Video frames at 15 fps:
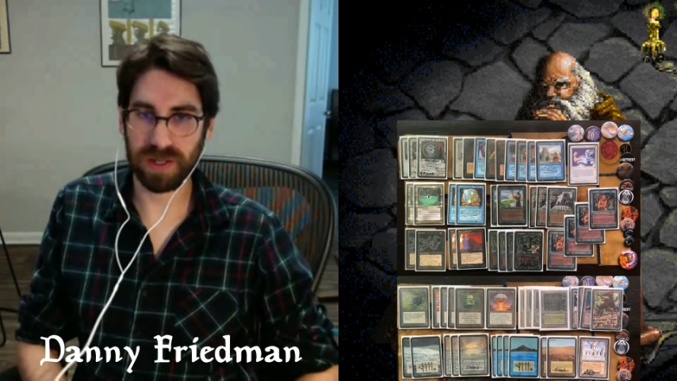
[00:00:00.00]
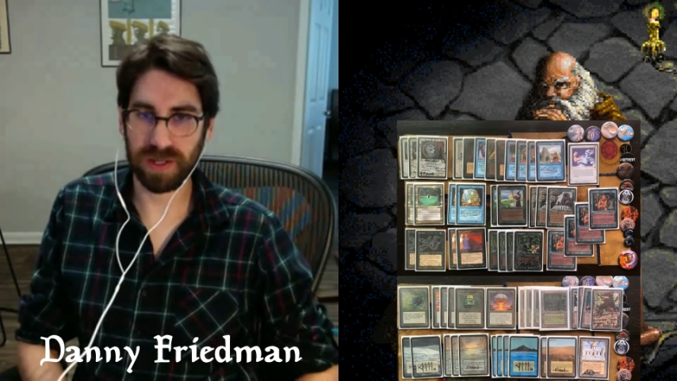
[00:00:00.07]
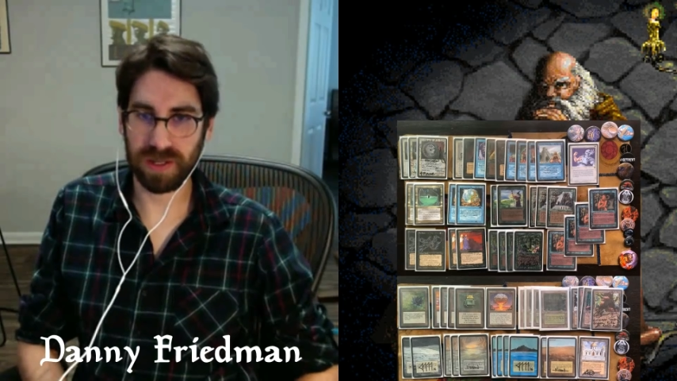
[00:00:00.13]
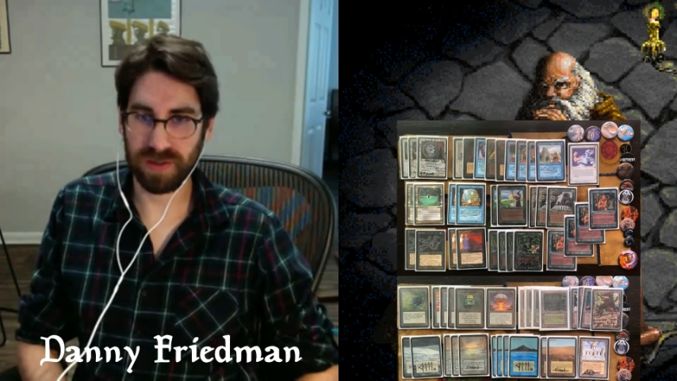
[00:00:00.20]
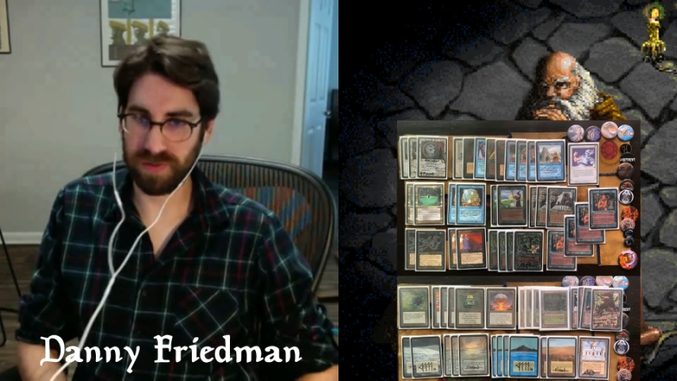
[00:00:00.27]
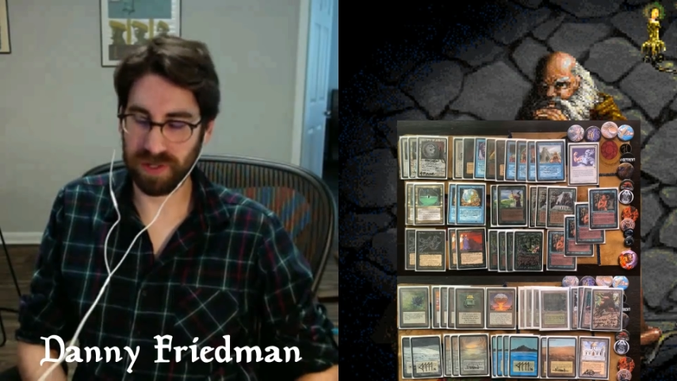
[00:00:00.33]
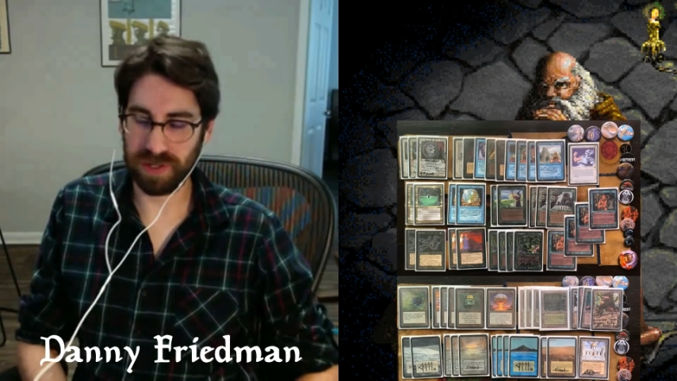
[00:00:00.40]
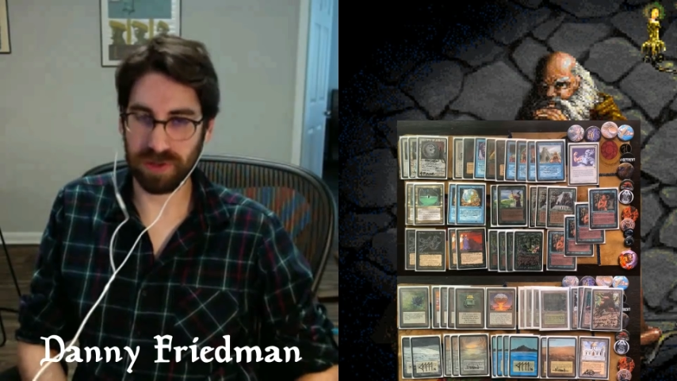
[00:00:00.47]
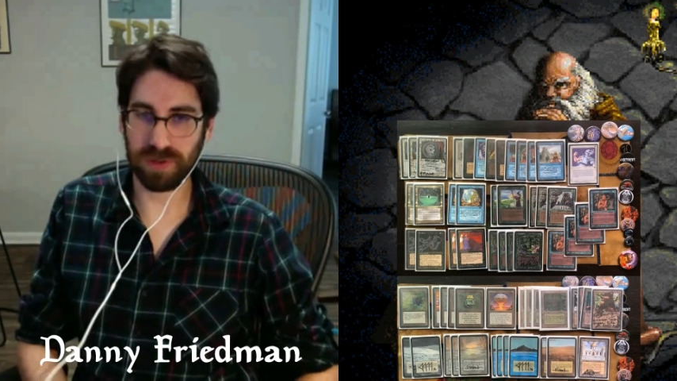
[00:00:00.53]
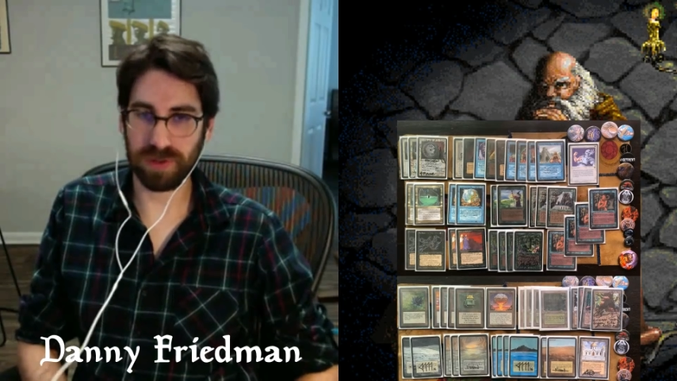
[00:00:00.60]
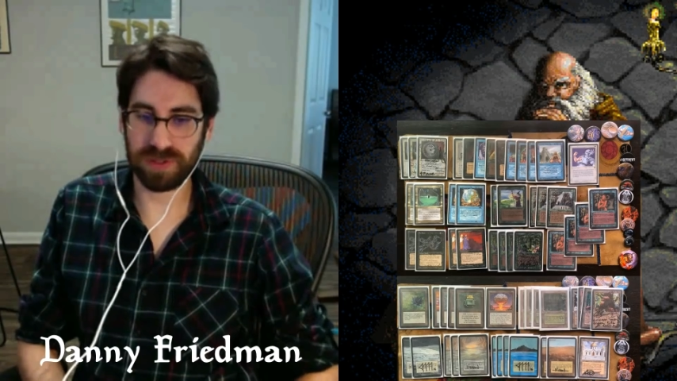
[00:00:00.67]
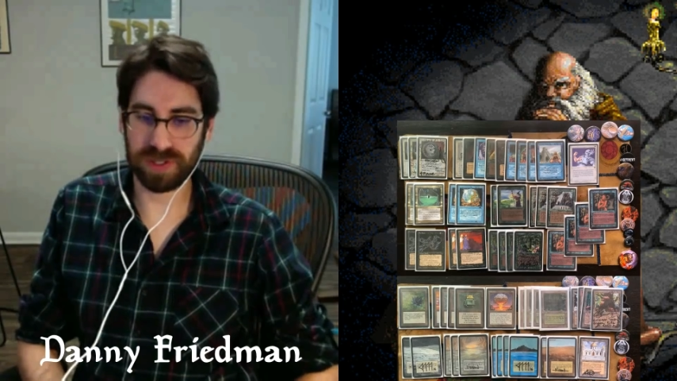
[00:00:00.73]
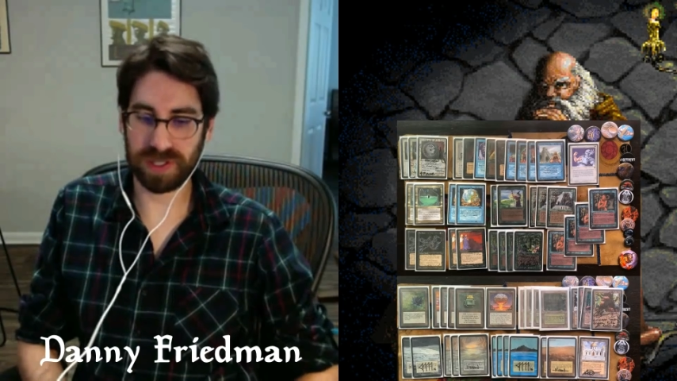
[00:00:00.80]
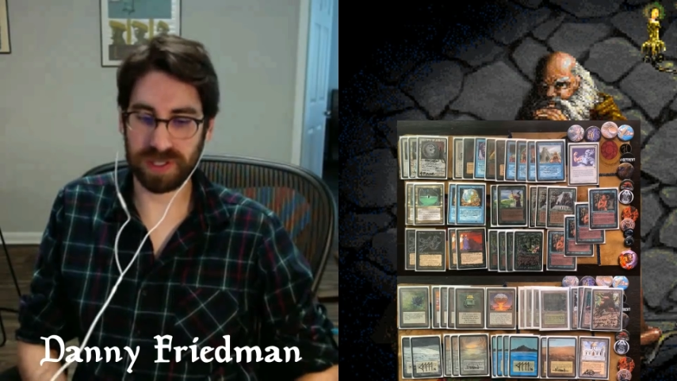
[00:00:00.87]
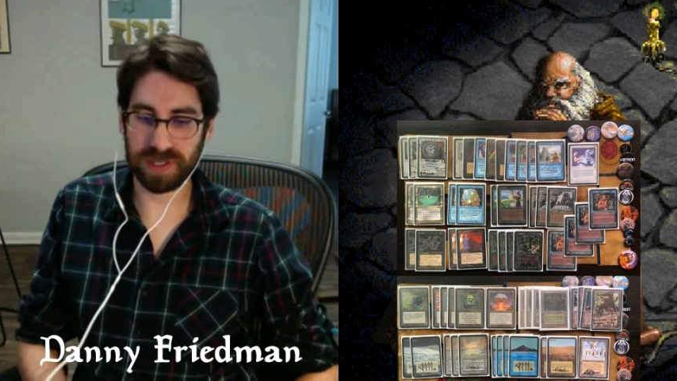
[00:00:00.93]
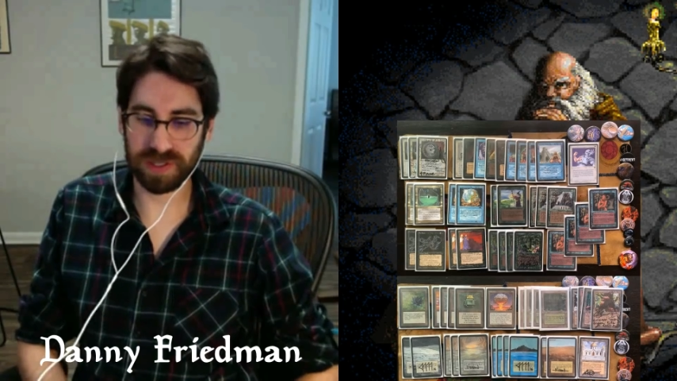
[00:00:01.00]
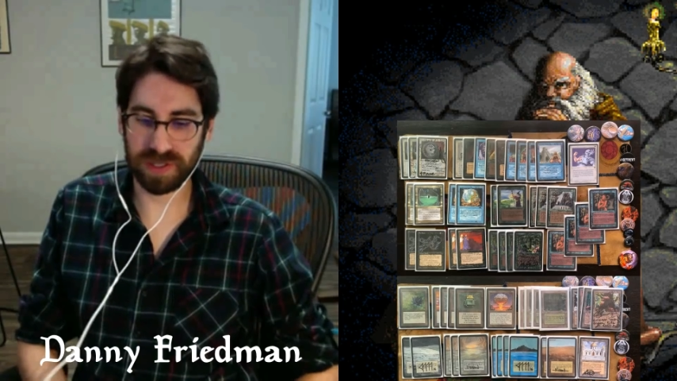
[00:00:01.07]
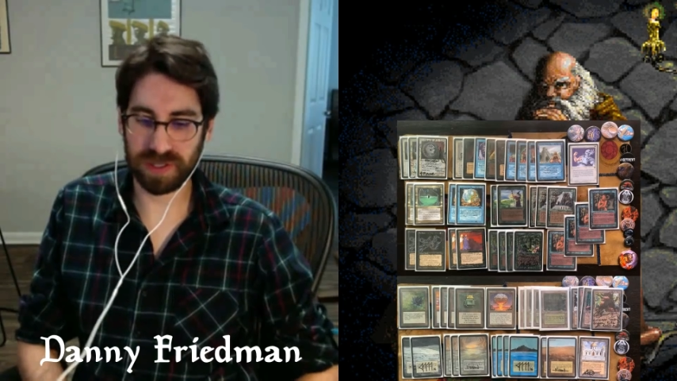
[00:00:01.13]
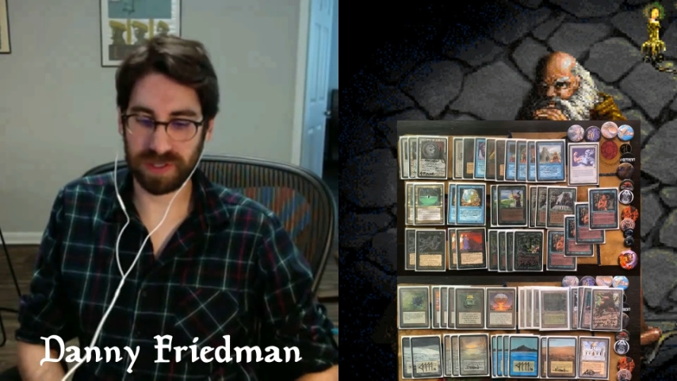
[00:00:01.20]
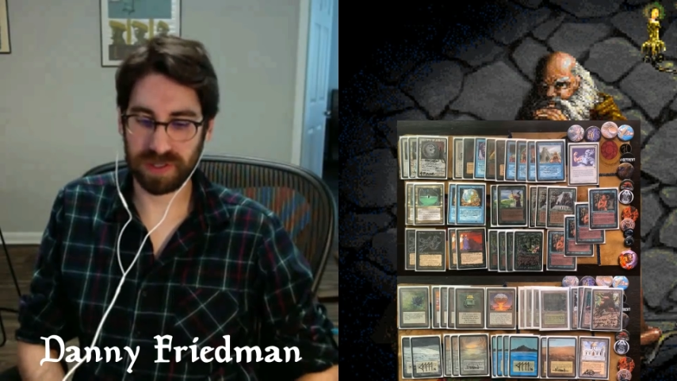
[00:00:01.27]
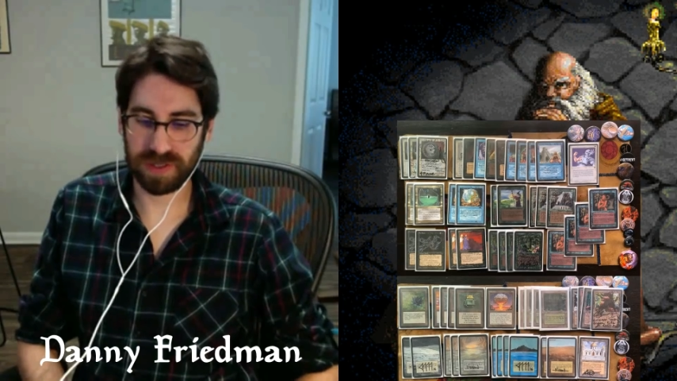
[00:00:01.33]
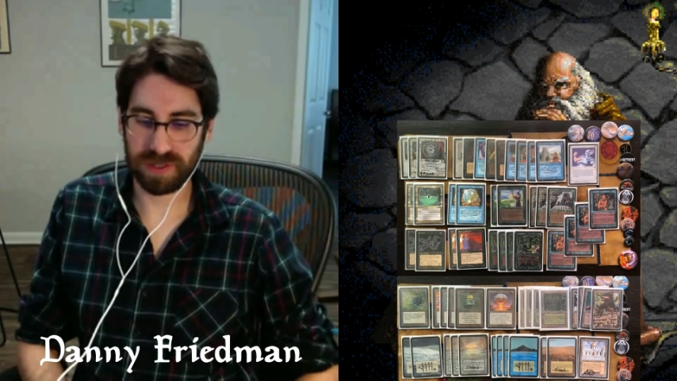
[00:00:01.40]
Nivinural's
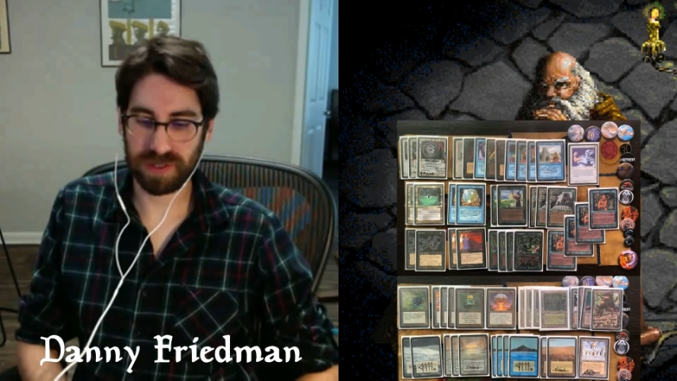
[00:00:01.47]
Disc.